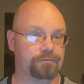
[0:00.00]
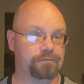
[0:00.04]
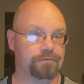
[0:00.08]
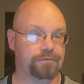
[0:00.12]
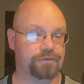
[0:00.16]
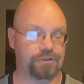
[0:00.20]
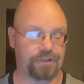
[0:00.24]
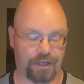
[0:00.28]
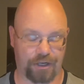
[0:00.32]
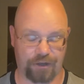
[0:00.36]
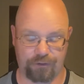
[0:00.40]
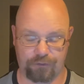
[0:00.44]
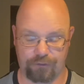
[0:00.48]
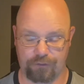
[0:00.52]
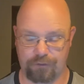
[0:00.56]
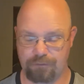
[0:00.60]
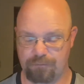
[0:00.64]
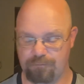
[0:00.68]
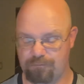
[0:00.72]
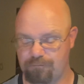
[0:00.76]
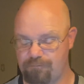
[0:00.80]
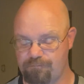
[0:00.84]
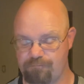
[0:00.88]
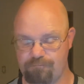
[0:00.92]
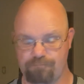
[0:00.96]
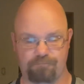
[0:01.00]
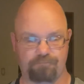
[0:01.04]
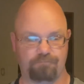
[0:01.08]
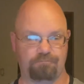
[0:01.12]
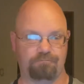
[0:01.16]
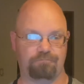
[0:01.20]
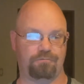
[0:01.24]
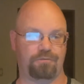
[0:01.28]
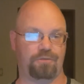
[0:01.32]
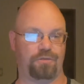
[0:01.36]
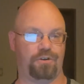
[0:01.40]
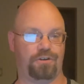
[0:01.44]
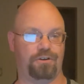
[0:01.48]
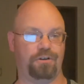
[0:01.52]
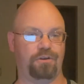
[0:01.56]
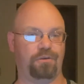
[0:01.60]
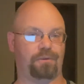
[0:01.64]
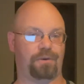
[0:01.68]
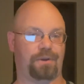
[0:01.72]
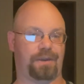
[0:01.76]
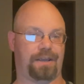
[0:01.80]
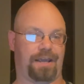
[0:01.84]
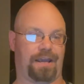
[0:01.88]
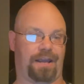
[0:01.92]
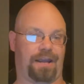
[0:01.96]
gender. You
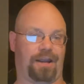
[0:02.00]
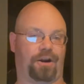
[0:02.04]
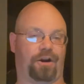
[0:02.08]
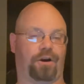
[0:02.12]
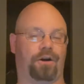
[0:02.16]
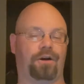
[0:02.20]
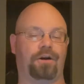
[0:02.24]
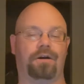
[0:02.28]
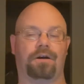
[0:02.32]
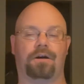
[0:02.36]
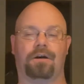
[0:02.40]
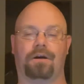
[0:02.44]
don't care.